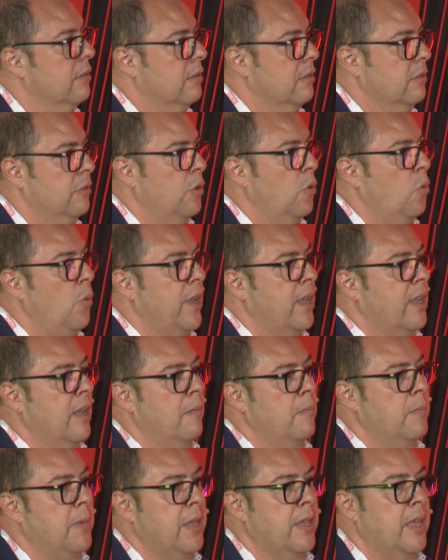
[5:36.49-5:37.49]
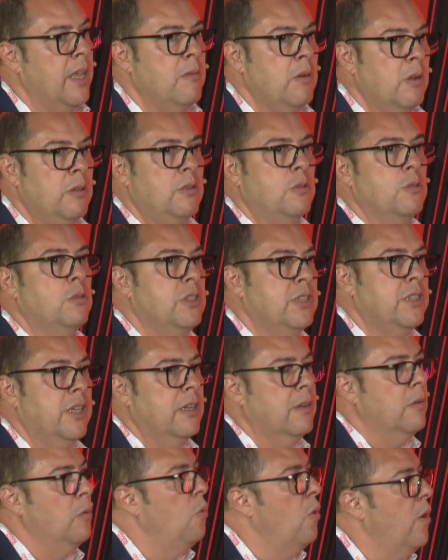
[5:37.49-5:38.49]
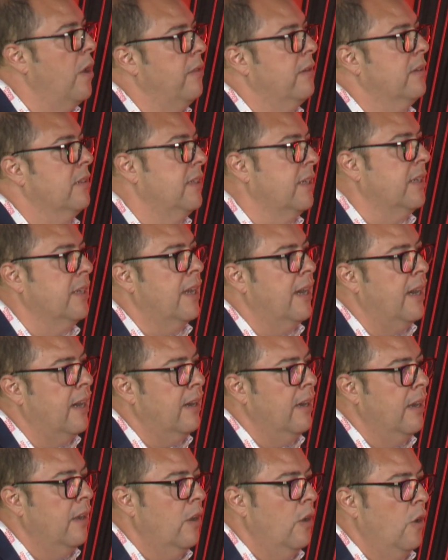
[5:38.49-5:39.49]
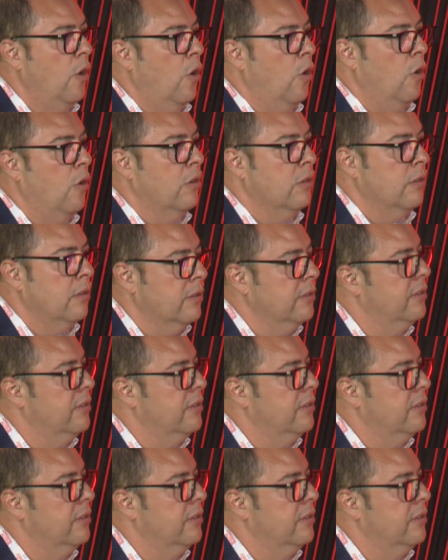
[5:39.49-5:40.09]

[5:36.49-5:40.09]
so we can be able to check whether they are or not